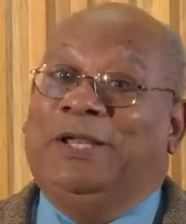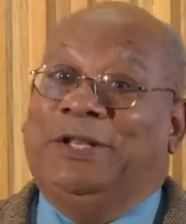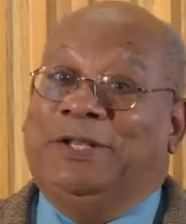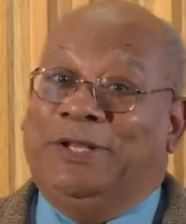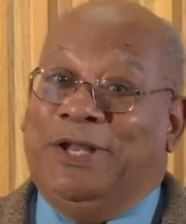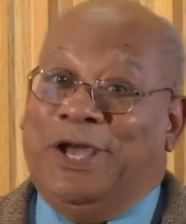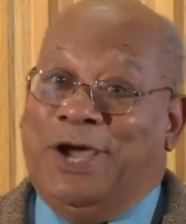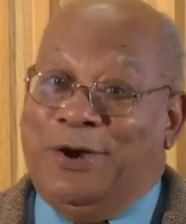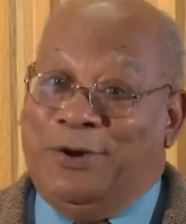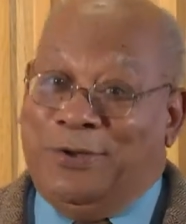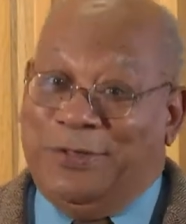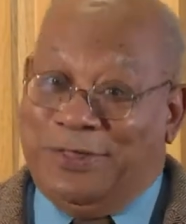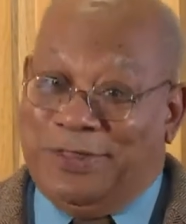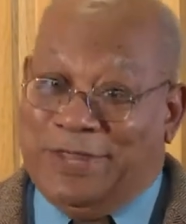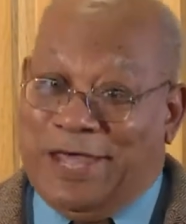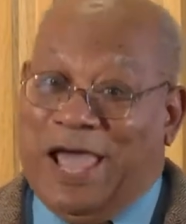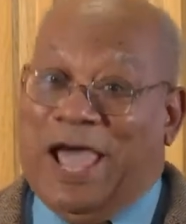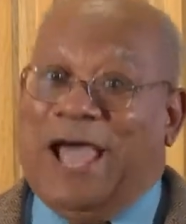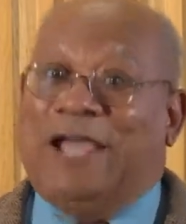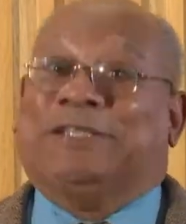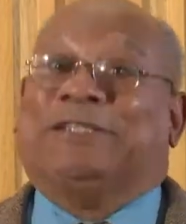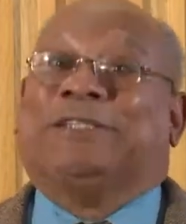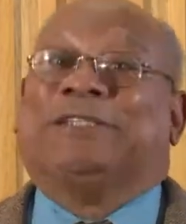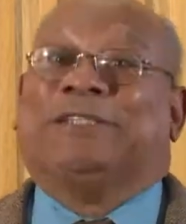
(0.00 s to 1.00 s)
now
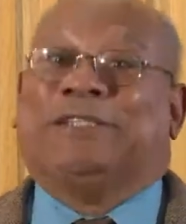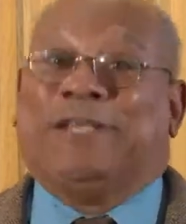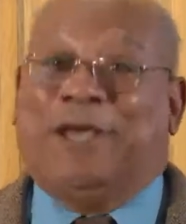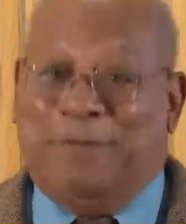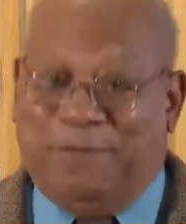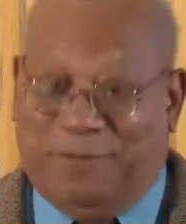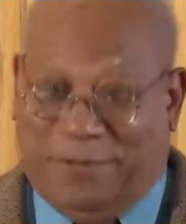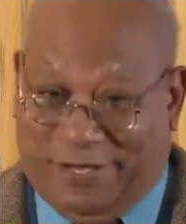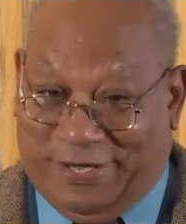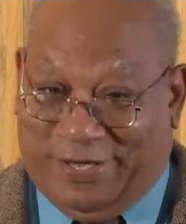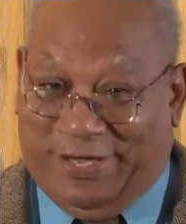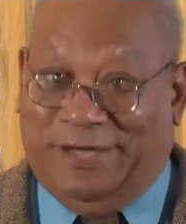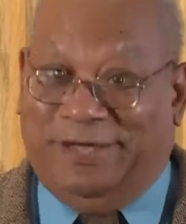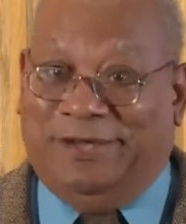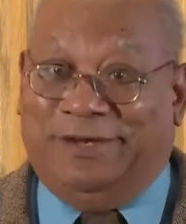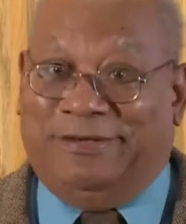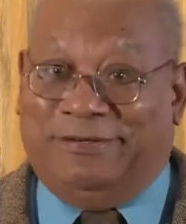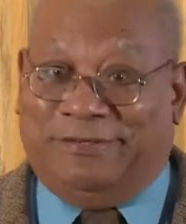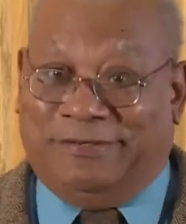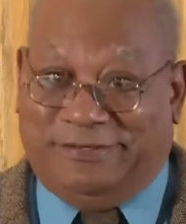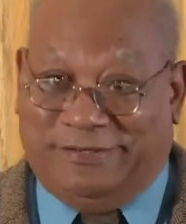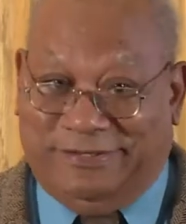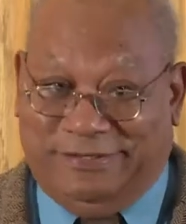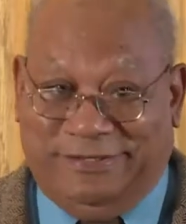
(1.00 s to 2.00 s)
that's something
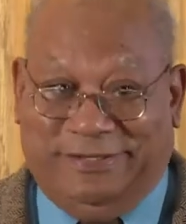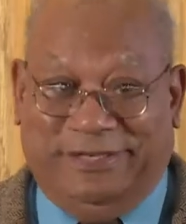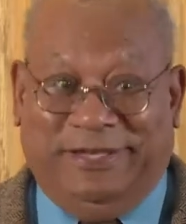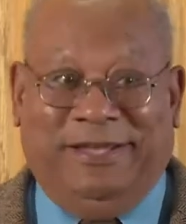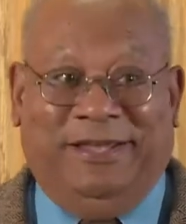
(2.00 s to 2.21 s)
else.